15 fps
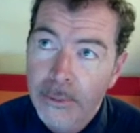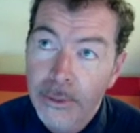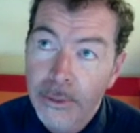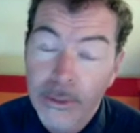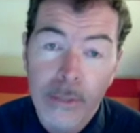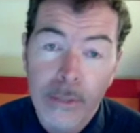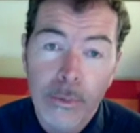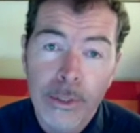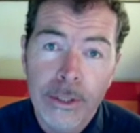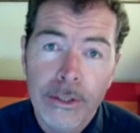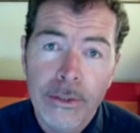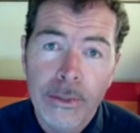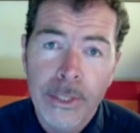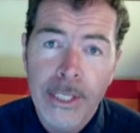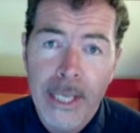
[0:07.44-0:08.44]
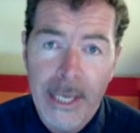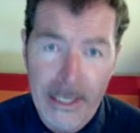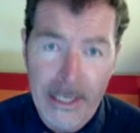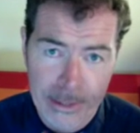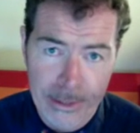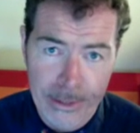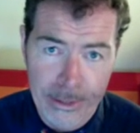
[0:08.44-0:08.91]
I wish to
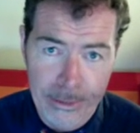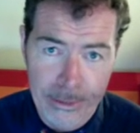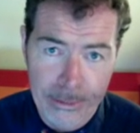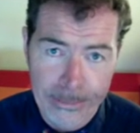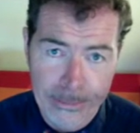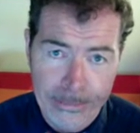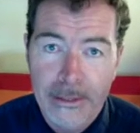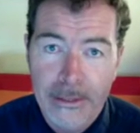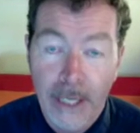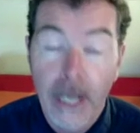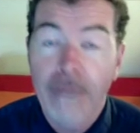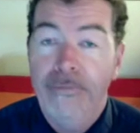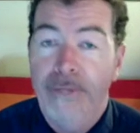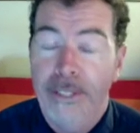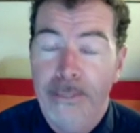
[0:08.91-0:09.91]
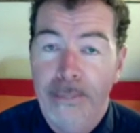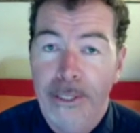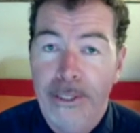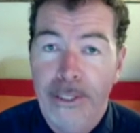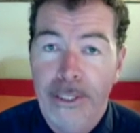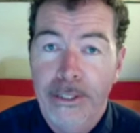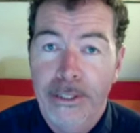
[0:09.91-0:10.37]
engage you. I find it
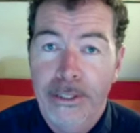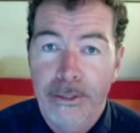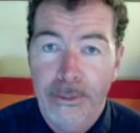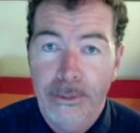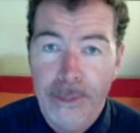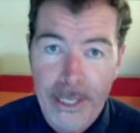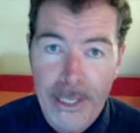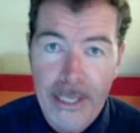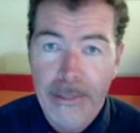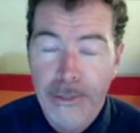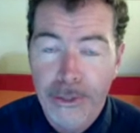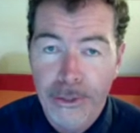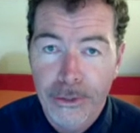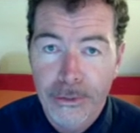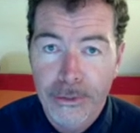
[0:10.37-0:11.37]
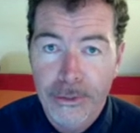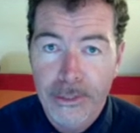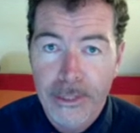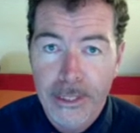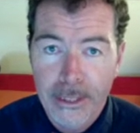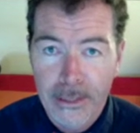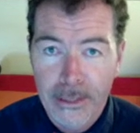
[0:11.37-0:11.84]
much easier to engage students
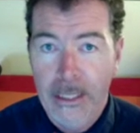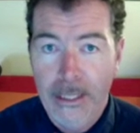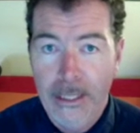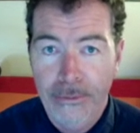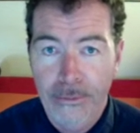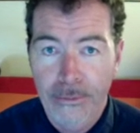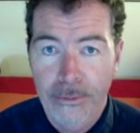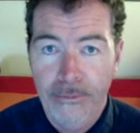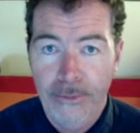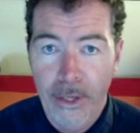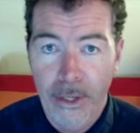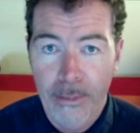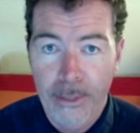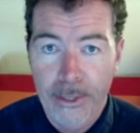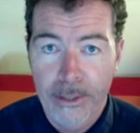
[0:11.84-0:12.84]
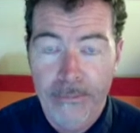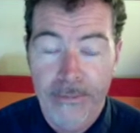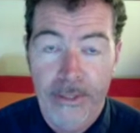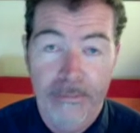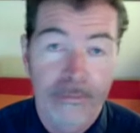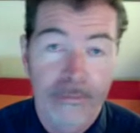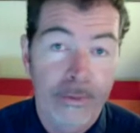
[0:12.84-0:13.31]
in a classroom environment. I
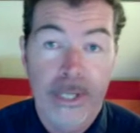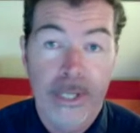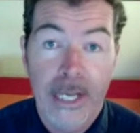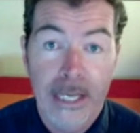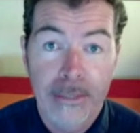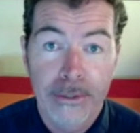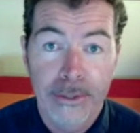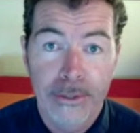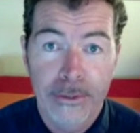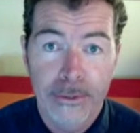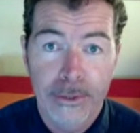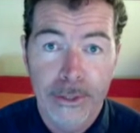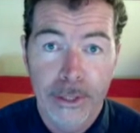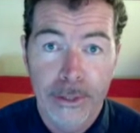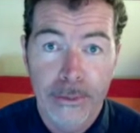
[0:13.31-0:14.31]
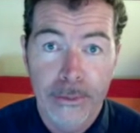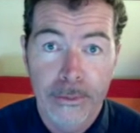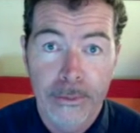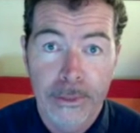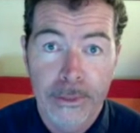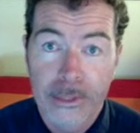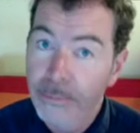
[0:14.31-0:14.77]
find it very hard to do so
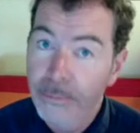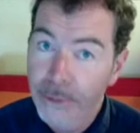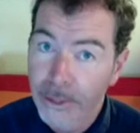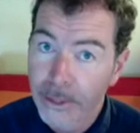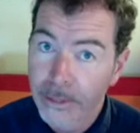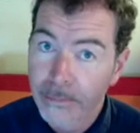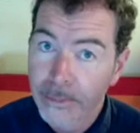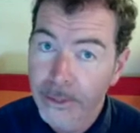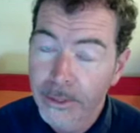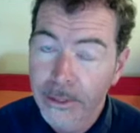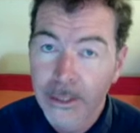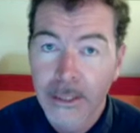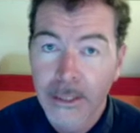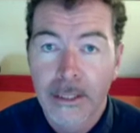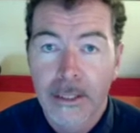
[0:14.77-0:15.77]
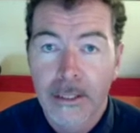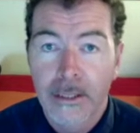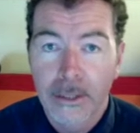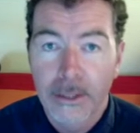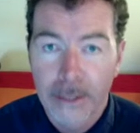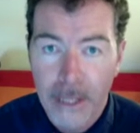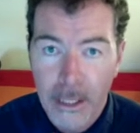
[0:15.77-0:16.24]
sometimes
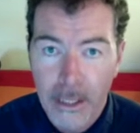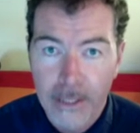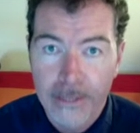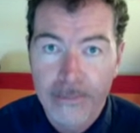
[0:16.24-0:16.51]
online.